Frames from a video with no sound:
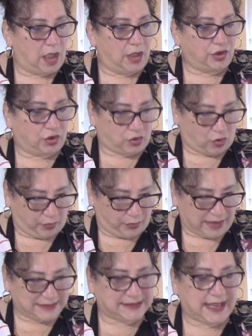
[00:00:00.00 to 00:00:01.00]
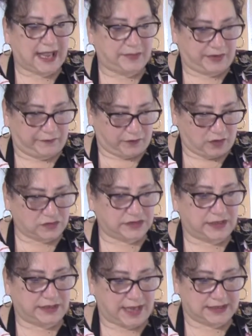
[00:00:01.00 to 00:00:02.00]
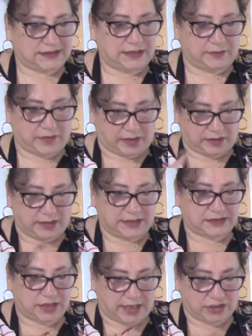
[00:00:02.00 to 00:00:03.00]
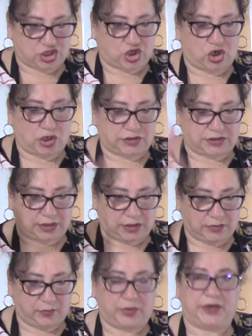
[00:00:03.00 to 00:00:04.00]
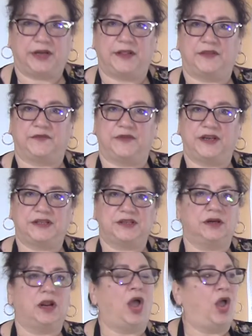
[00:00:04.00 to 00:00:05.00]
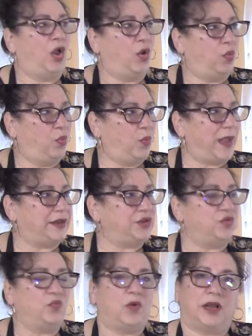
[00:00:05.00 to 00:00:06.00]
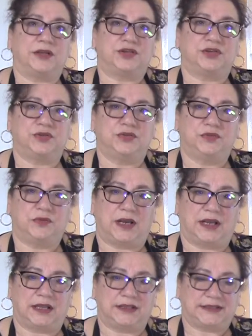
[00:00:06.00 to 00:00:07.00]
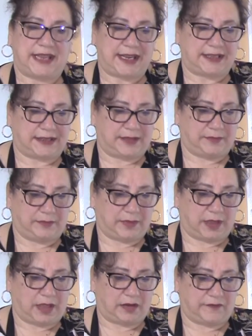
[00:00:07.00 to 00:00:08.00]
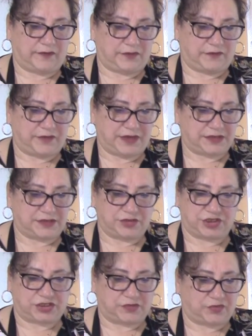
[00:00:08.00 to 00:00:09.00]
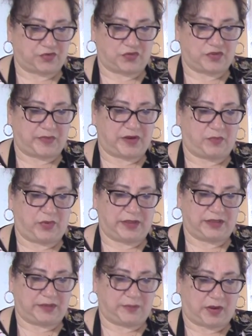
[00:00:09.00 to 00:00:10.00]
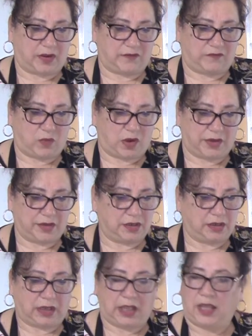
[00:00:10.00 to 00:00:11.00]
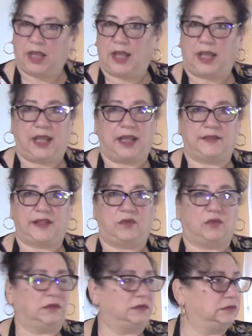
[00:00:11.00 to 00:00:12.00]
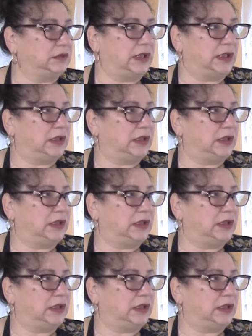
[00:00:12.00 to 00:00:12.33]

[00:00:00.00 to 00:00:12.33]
Your cornbreads can be frozen. Yes, it's cooked. Put it in the freezer. When you want to take them out of the freezer, just throw them in a boiling pot of water, and they will